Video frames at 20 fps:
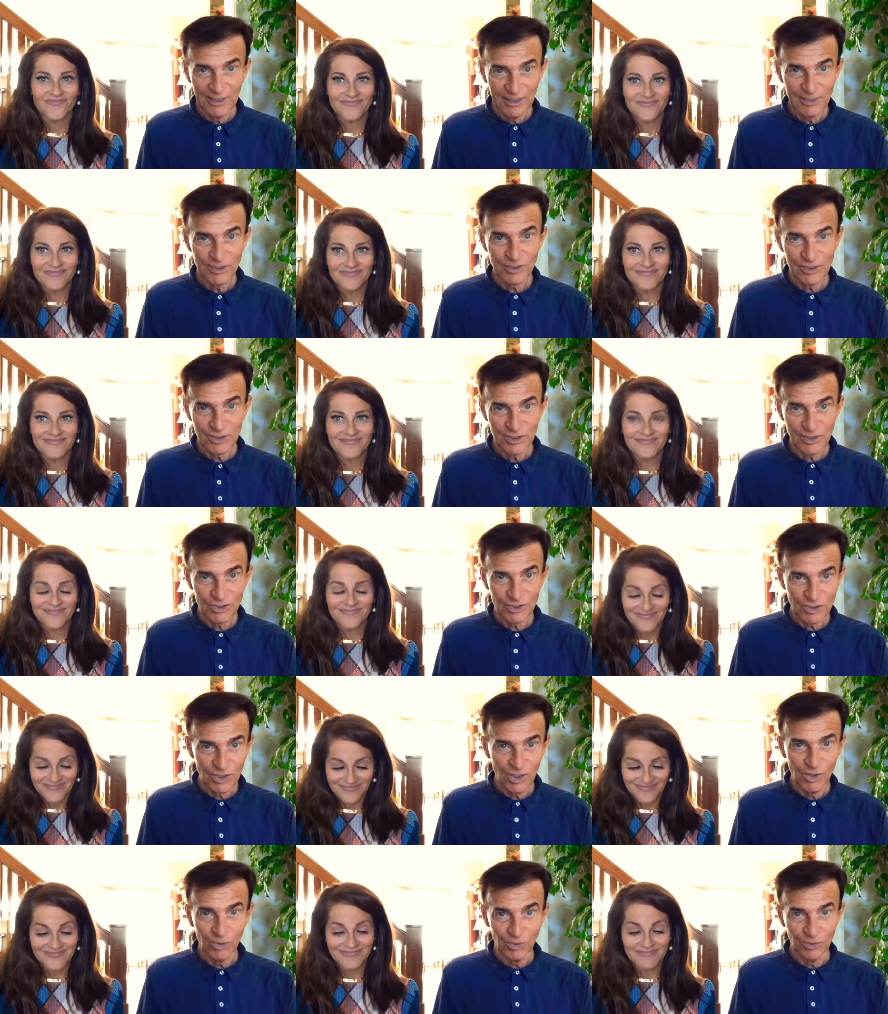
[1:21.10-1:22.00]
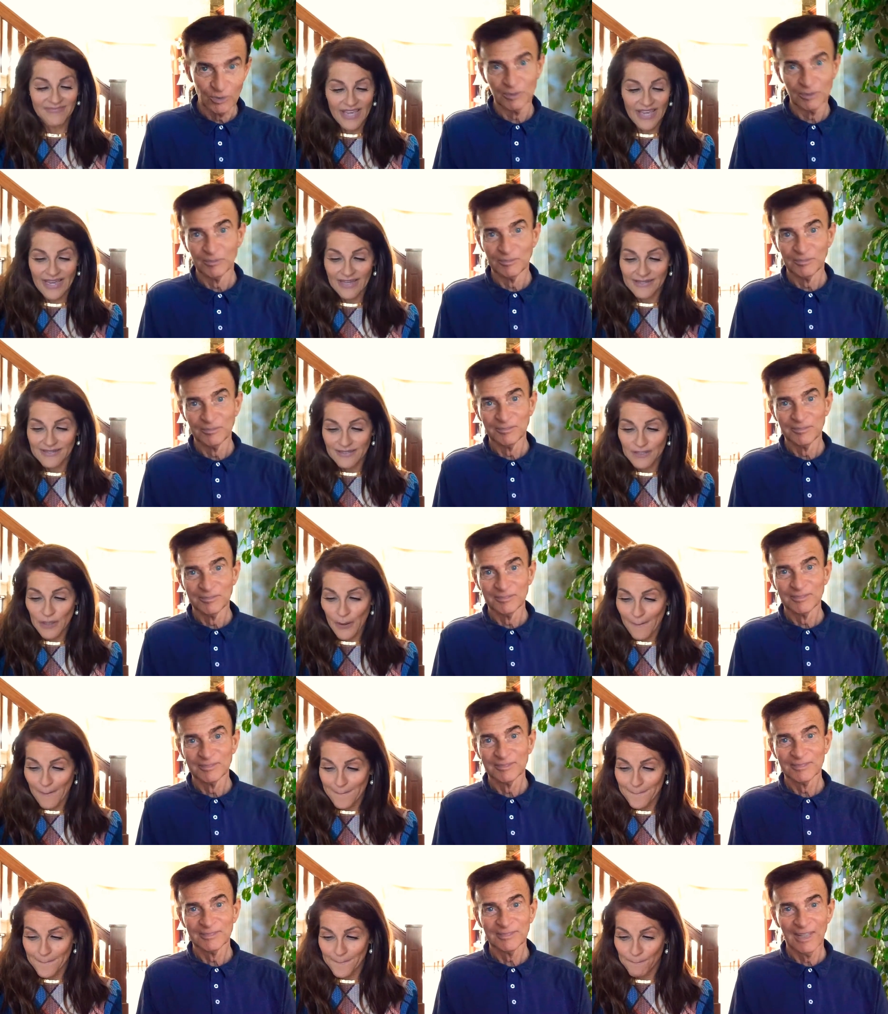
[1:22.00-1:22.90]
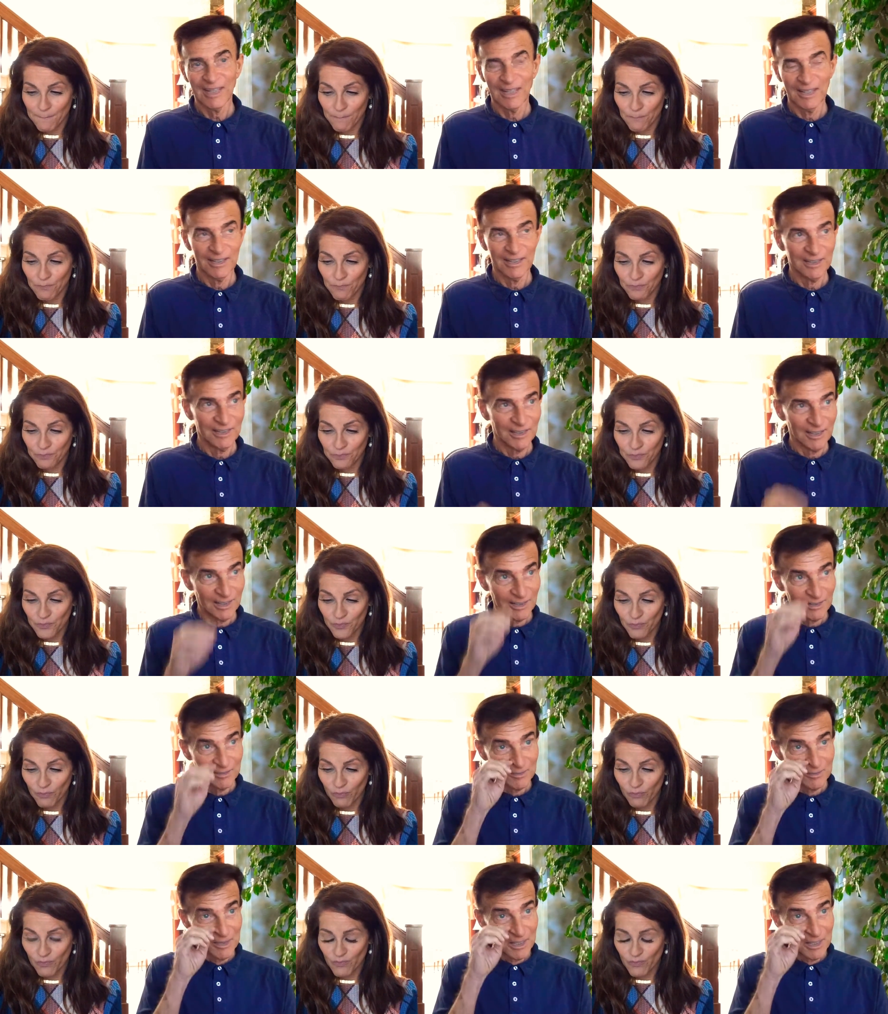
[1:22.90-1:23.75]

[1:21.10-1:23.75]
Speaker 1: it's the soul. Yes. And uh,